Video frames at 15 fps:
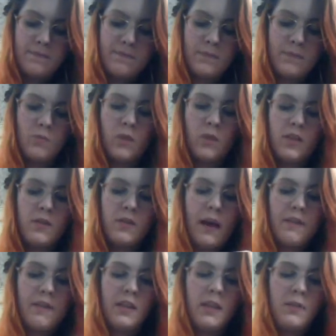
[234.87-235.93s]
Once you have
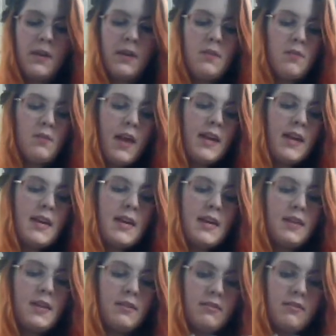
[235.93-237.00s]
it the way you like it,
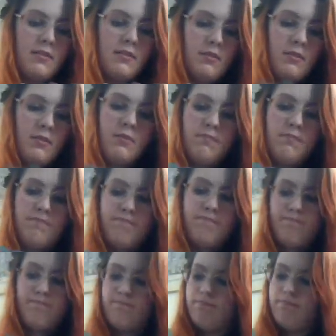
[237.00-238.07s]
oops,
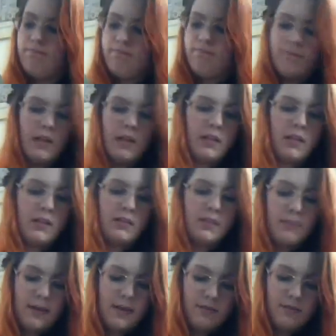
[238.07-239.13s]
I lost the petal.